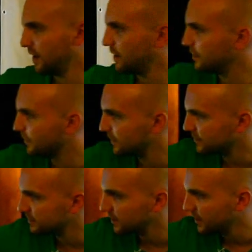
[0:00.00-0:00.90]
The interface
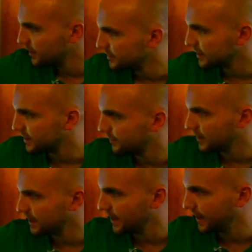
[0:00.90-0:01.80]
says, stick your
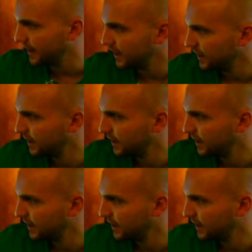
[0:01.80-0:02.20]
finger here,